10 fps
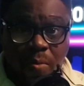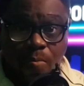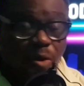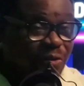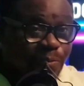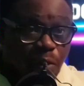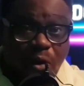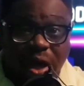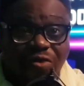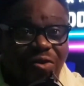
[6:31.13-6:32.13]
Multiple
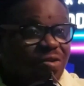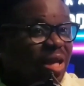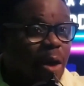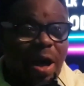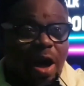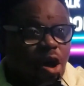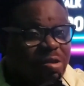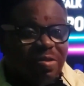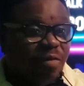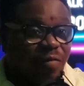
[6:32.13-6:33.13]
occasions, our
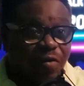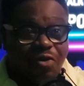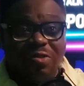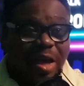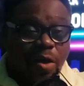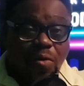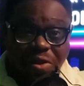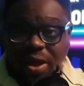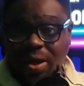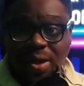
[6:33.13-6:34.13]
artists have featured
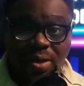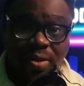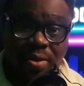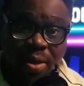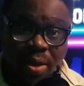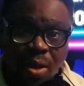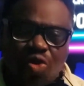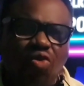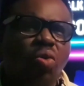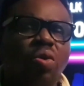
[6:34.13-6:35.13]
Sarkodie.
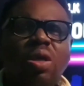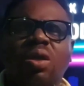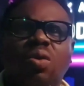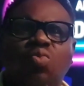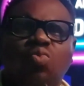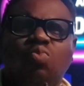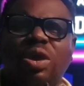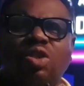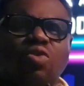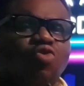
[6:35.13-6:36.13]
So
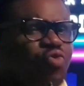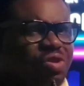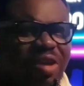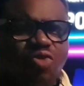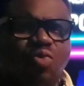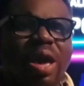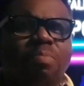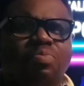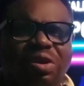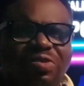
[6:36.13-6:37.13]
we don't reject, we
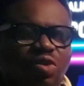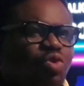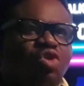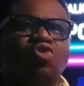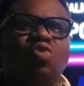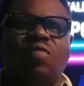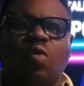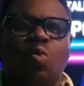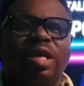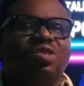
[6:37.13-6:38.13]
embrace it. We just look
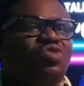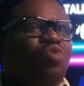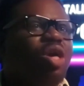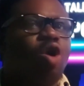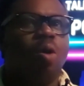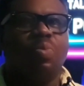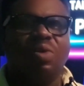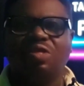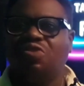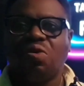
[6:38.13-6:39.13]
for ways to
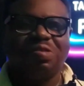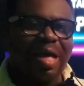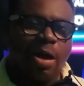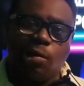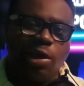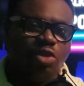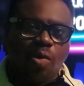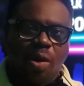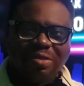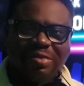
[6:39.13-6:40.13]
incorporate your sound into
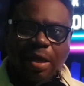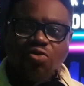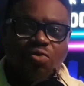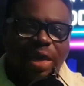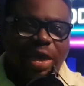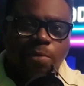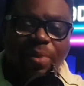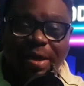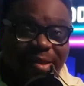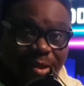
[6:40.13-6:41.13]
our sound to make it
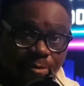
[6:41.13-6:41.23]
better.